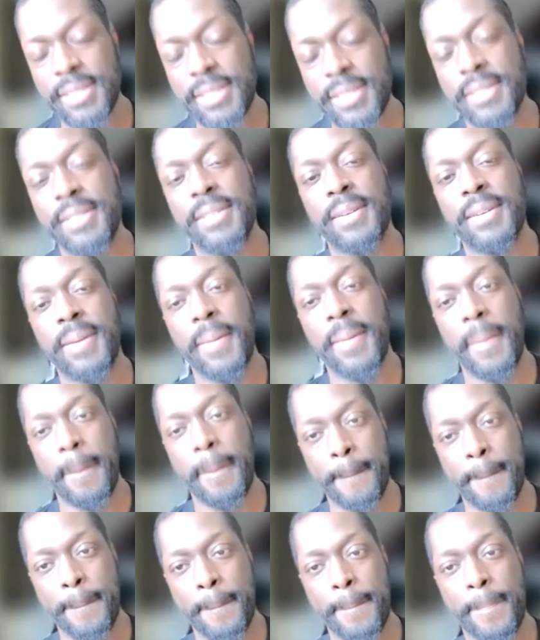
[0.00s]
if anybody
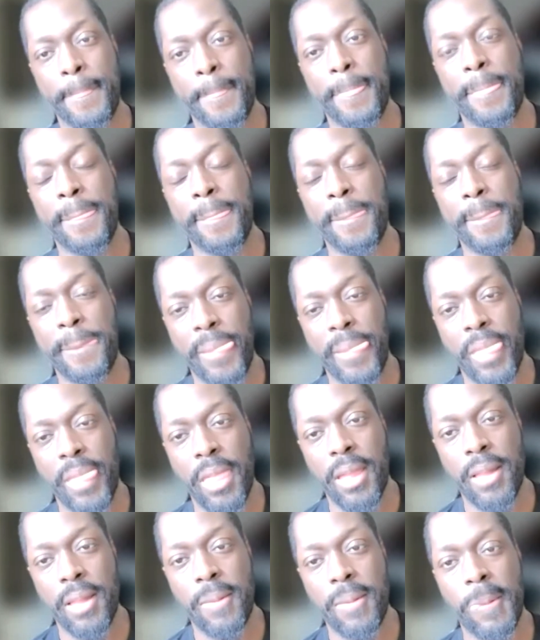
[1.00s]
heard
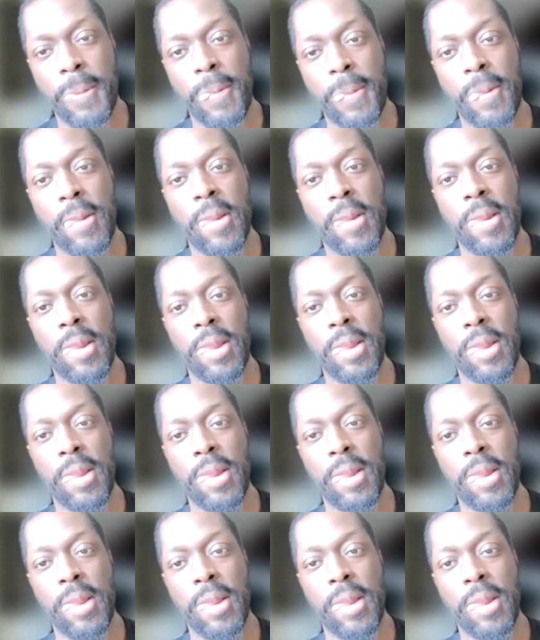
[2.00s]
that